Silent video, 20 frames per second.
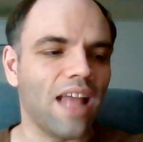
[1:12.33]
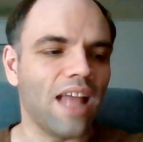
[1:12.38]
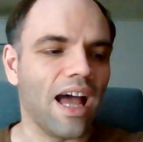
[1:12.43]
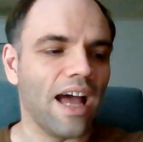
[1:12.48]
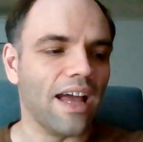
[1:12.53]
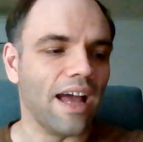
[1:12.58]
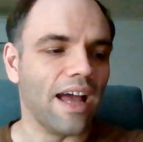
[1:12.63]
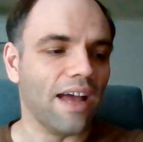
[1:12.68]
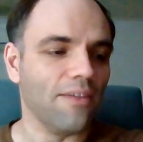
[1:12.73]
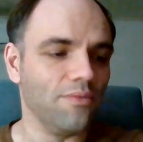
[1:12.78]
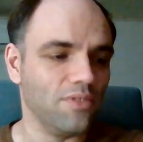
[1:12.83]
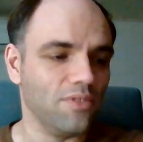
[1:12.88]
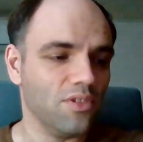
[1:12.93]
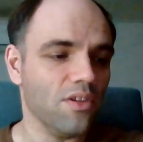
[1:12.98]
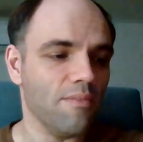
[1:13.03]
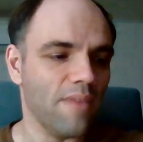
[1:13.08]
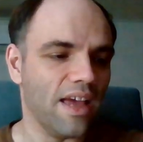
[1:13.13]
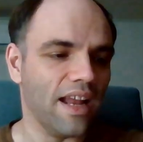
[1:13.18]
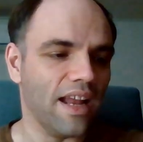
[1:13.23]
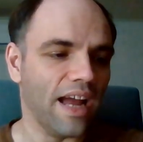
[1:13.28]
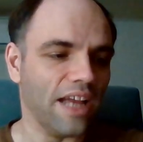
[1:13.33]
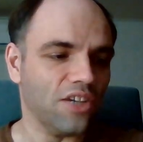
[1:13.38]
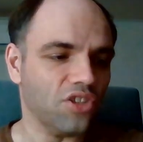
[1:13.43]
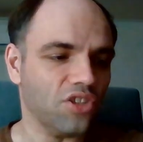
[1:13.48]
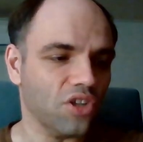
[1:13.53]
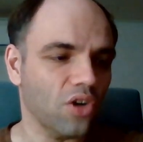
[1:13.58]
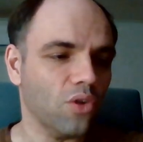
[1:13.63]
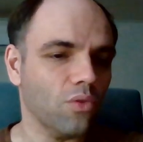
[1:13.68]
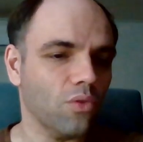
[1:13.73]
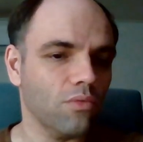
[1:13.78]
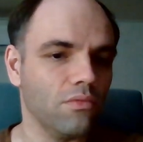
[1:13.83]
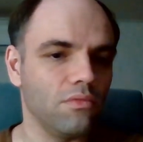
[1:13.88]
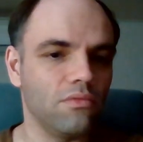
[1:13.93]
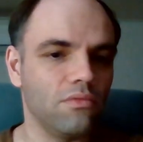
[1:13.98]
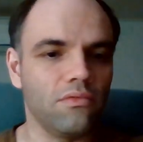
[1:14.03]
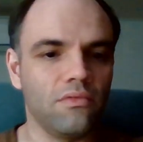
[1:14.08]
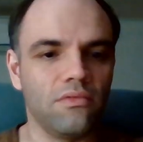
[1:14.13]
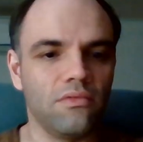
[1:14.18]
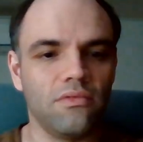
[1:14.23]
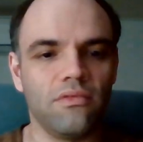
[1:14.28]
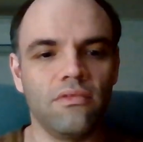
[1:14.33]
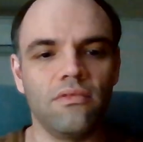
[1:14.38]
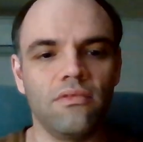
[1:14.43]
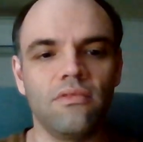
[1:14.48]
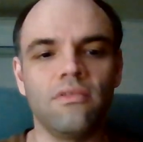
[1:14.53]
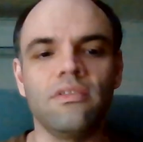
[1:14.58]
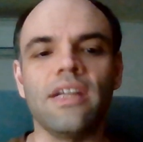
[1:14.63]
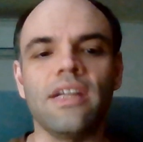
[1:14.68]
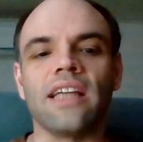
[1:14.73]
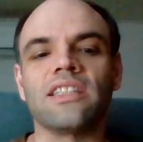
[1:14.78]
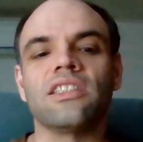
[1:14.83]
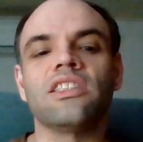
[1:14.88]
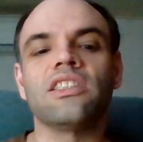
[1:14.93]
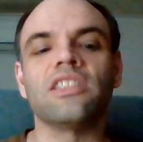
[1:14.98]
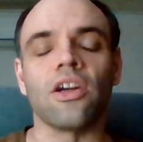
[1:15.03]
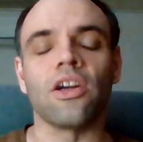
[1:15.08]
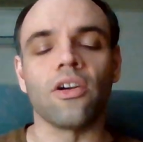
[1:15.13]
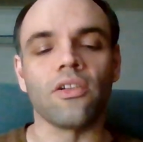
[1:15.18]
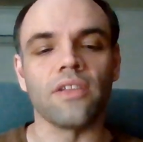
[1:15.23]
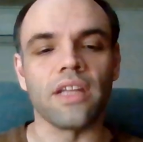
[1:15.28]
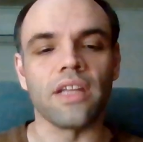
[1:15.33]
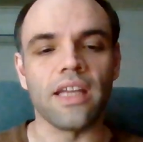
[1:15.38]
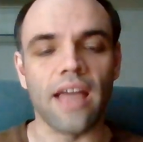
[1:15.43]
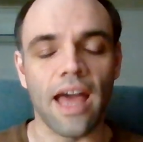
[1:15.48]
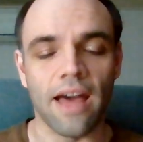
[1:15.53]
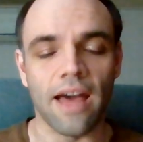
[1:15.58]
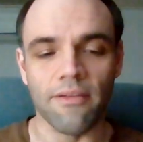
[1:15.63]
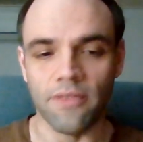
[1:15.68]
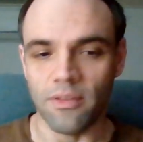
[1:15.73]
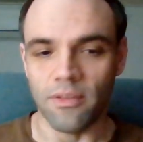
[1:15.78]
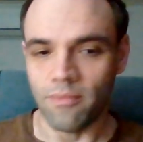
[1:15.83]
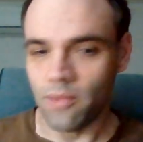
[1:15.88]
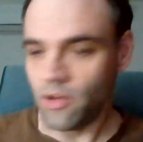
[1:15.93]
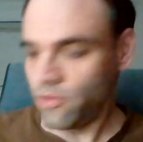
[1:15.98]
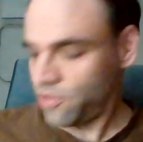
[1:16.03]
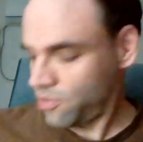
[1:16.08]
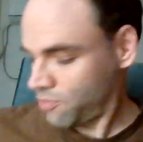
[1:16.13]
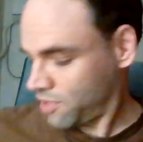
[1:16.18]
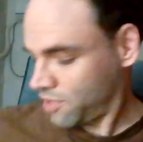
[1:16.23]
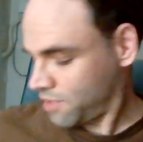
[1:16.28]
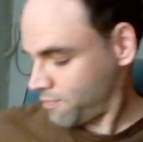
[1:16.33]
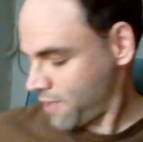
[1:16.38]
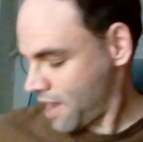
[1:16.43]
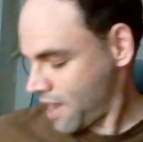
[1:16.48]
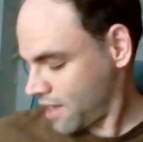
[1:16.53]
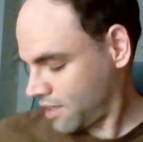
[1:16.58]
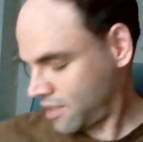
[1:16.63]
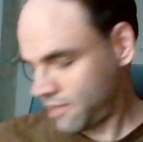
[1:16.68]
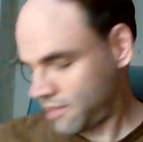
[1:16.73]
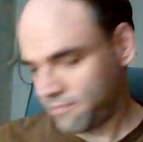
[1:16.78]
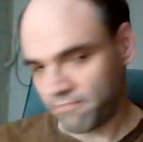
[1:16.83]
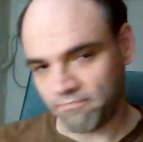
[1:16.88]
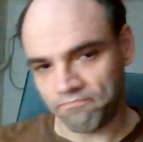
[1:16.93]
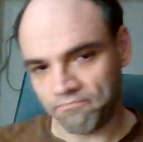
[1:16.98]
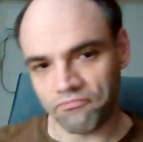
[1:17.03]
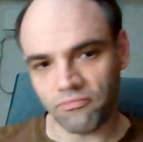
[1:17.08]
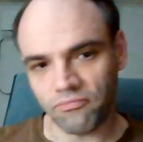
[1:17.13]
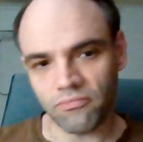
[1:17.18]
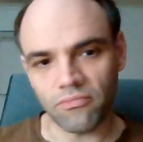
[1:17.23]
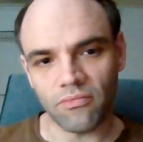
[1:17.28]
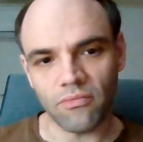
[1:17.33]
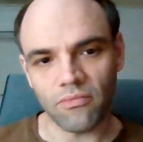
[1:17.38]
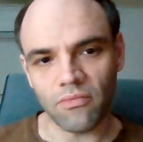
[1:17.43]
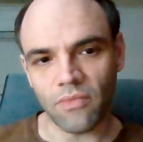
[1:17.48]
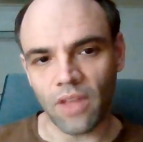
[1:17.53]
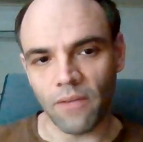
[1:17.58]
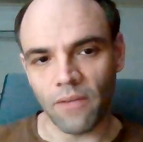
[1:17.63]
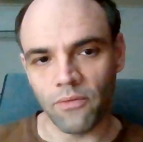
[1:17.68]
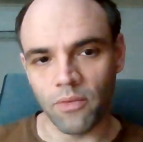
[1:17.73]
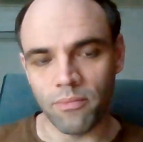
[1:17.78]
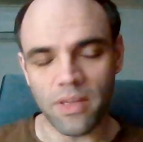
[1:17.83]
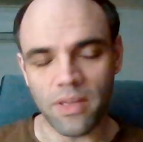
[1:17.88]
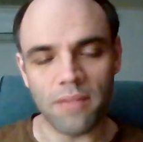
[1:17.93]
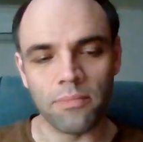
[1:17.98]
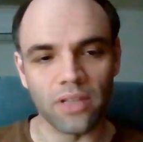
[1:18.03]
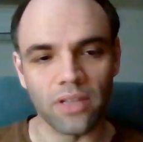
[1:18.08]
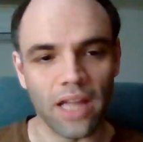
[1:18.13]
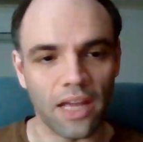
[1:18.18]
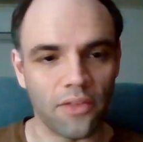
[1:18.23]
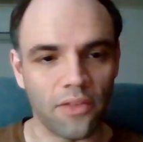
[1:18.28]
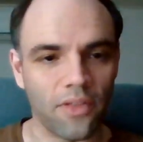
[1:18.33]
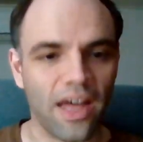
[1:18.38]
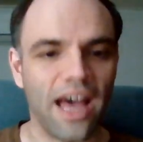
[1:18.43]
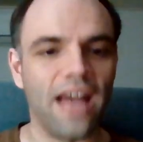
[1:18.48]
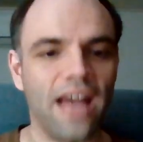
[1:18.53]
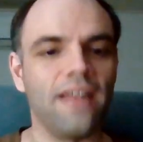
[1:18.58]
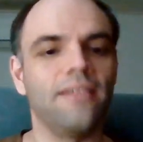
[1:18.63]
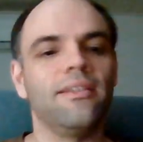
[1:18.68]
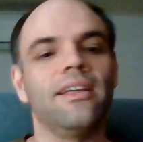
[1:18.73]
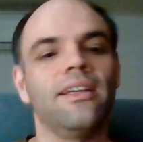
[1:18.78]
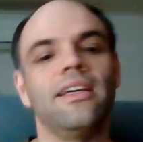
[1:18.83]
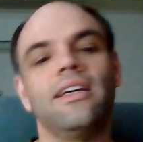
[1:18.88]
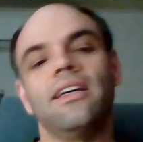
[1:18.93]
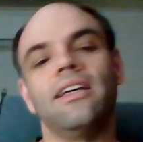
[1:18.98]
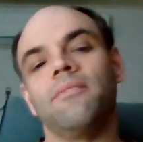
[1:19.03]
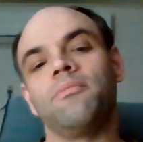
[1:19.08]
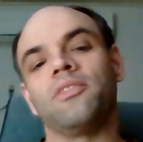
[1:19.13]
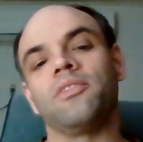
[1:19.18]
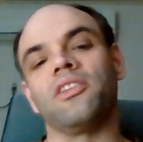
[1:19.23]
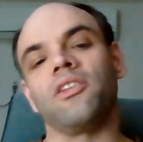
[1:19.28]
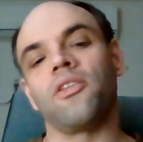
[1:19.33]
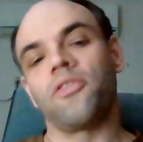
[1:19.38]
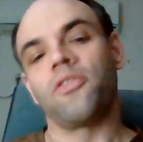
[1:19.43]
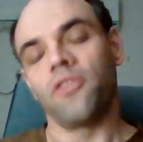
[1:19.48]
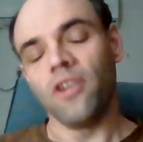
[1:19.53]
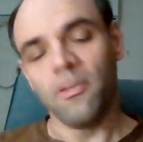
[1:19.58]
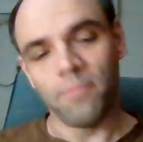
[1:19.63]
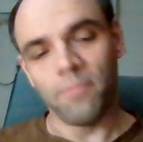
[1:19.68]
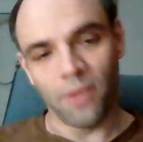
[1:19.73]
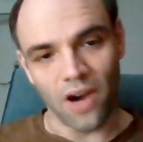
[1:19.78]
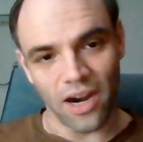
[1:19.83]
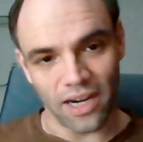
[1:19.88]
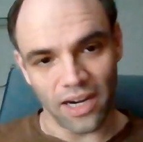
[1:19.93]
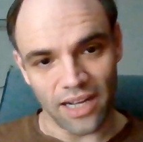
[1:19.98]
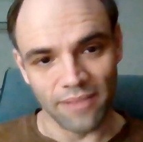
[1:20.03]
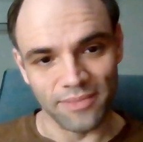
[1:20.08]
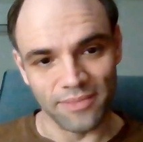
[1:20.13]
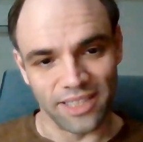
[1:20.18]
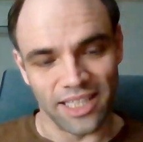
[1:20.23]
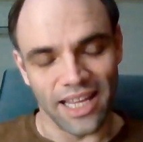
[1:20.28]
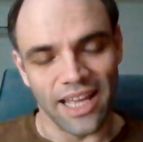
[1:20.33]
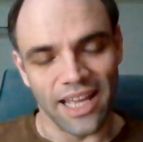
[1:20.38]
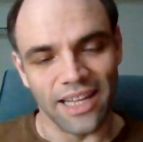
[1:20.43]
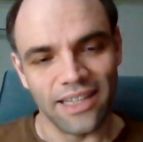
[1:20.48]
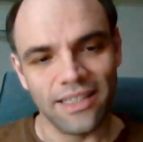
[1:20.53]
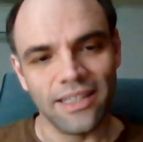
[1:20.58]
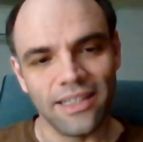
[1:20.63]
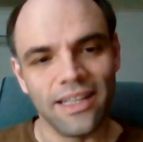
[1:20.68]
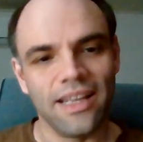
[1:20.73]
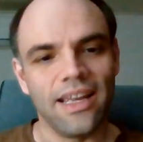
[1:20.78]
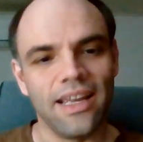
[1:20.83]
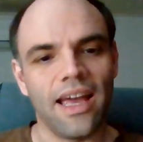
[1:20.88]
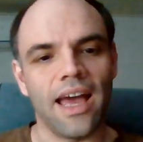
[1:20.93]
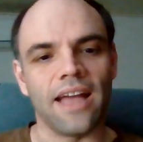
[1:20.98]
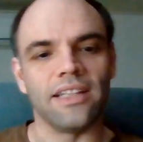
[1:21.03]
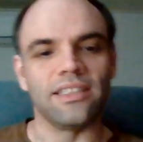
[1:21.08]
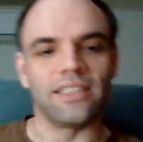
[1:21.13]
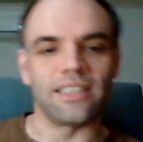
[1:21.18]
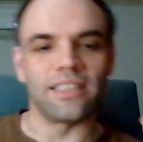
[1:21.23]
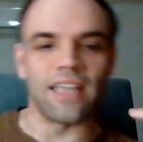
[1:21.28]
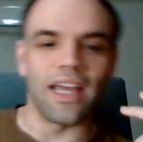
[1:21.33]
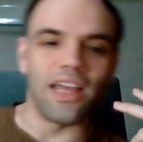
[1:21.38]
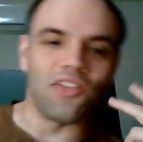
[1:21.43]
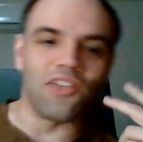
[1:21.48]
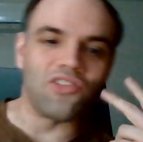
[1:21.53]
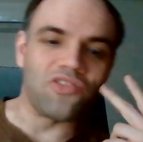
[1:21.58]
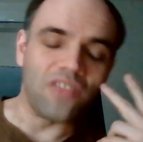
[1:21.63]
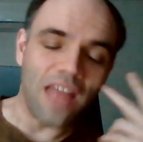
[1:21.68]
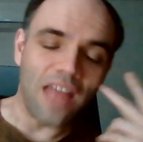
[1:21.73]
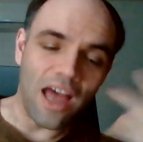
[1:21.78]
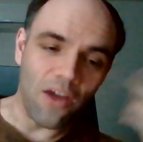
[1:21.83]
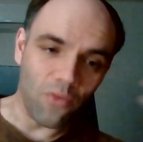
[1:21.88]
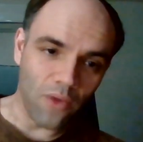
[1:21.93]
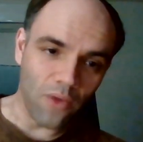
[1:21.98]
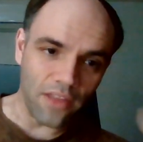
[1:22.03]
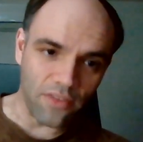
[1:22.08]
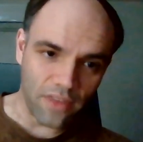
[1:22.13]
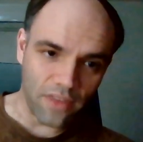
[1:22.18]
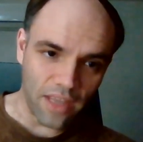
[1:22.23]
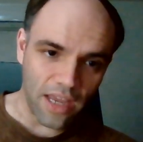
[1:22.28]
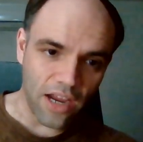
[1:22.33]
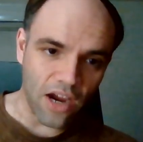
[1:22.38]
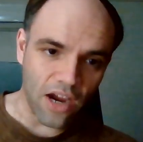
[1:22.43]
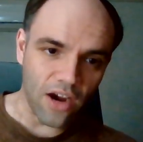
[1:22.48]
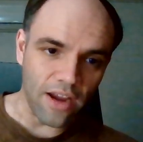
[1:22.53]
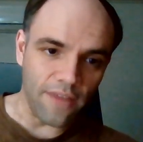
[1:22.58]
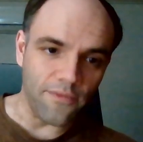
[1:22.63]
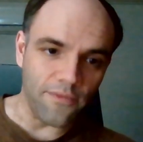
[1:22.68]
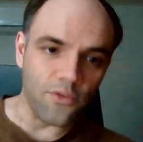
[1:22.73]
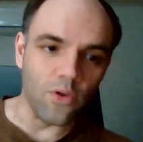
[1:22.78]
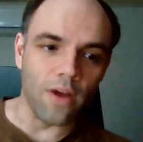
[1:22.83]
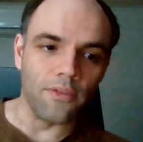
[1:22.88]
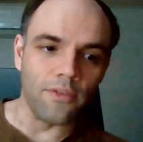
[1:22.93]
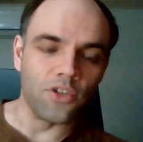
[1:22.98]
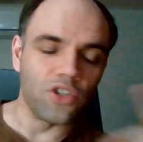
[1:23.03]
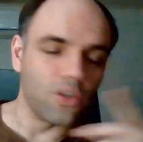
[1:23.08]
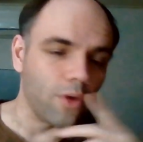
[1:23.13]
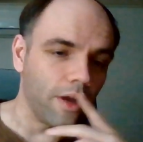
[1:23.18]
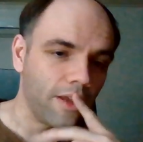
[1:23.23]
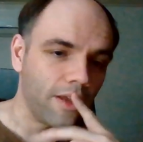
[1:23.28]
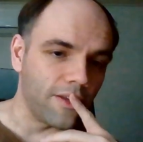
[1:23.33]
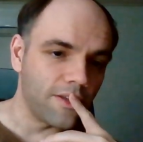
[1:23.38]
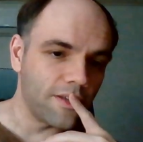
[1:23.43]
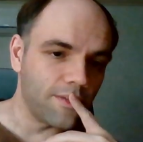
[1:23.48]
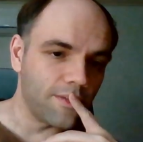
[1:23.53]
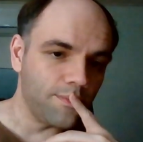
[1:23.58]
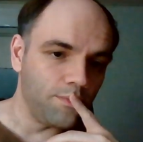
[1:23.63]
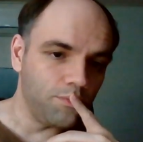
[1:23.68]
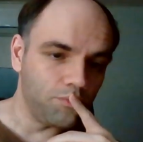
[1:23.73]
I have to admit, I don't necessarily have the most respect for people like that. But the third part comes in and says that right there, if you have a choice,